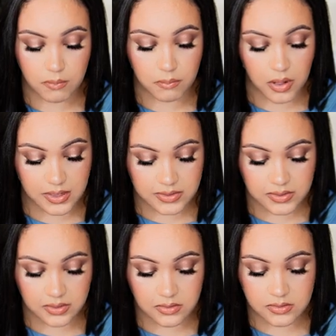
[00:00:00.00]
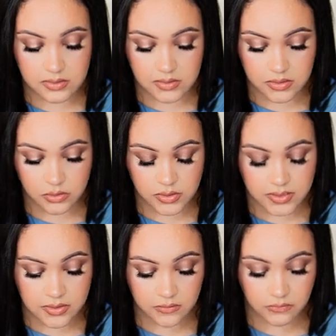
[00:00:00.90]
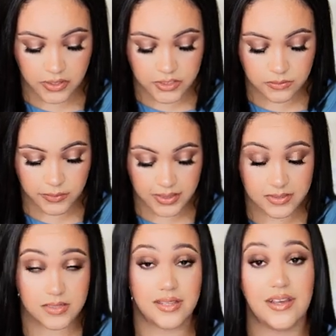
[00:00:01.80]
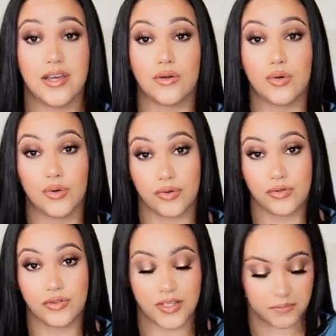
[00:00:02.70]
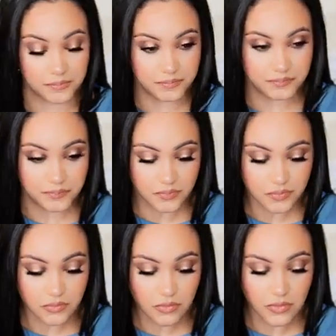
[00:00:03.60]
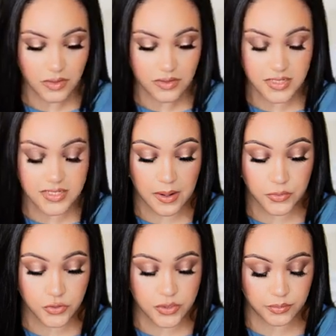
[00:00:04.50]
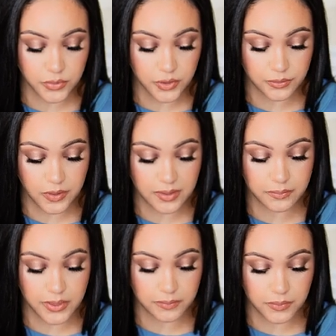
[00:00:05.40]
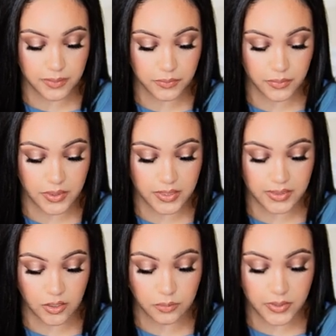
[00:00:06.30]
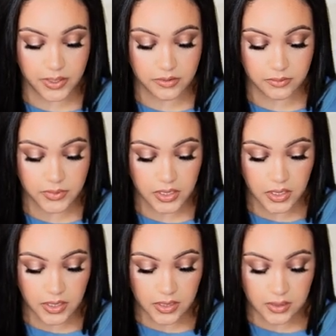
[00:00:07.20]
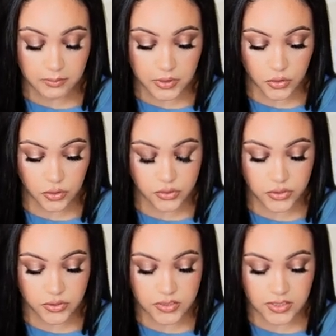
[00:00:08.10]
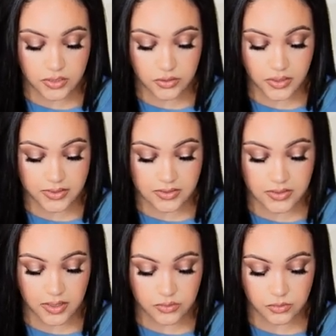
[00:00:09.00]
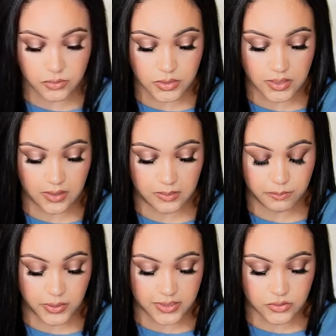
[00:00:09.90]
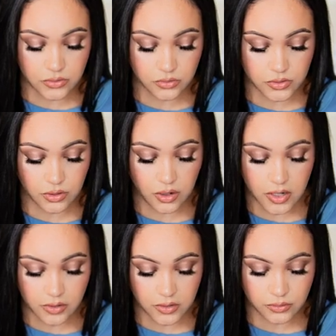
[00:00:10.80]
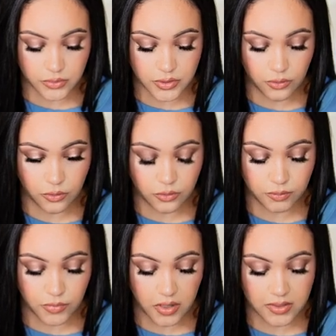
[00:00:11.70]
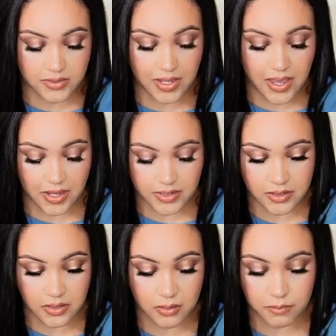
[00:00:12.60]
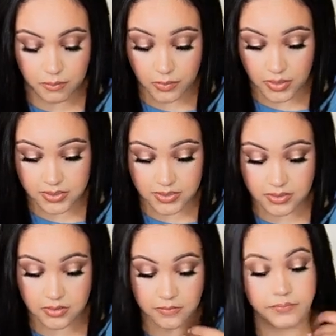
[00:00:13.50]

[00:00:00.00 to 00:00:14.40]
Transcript: mossy, citrus, fresh, spicy, and earthy. The top notes are bergamot, pink pepper, and galbanum. Middle notes are cedar and sandalwood, and the base notes are agar wood, oak moss, and musk.